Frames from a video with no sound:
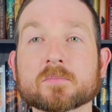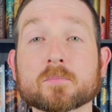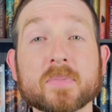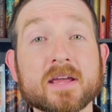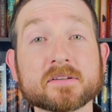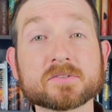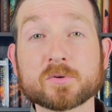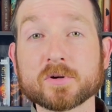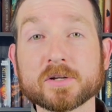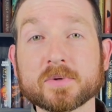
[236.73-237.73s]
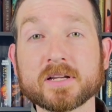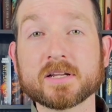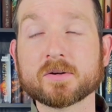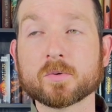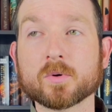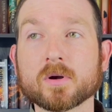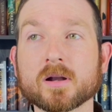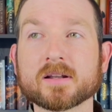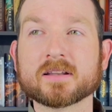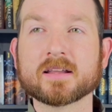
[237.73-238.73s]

mandatory reading, or